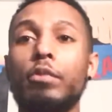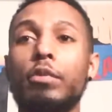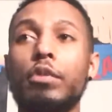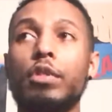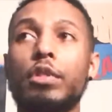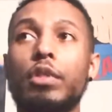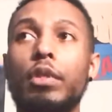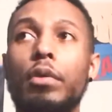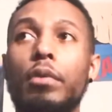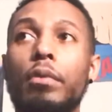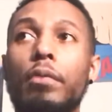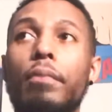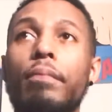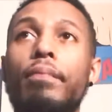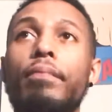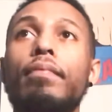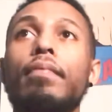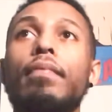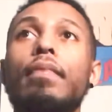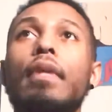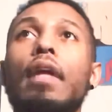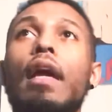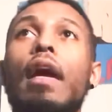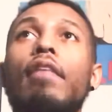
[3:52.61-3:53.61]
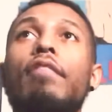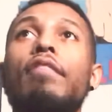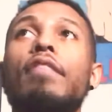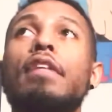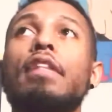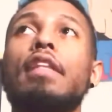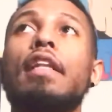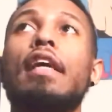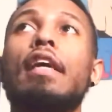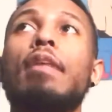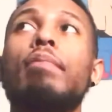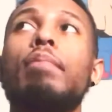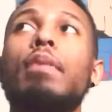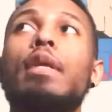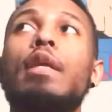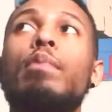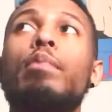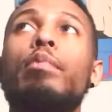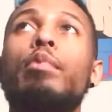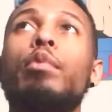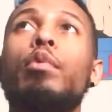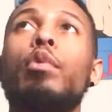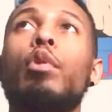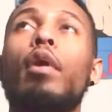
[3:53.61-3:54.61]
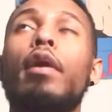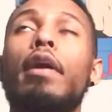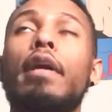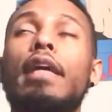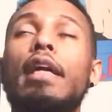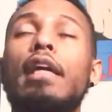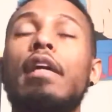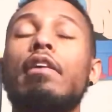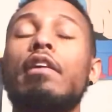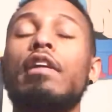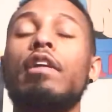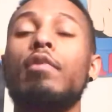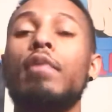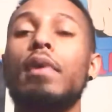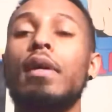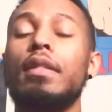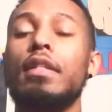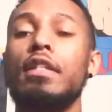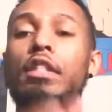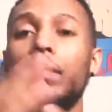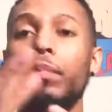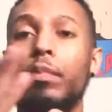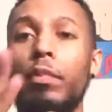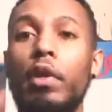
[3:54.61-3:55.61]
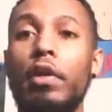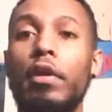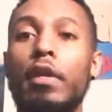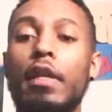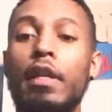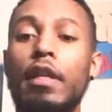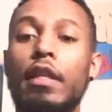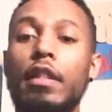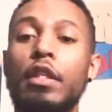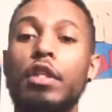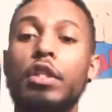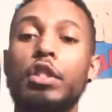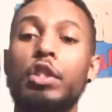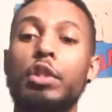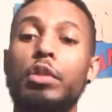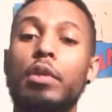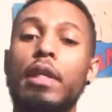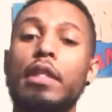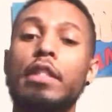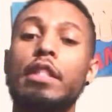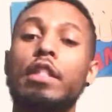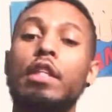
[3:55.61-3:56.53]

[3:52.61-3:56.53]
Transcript: So I feel like people are carrying around this burden and this stress,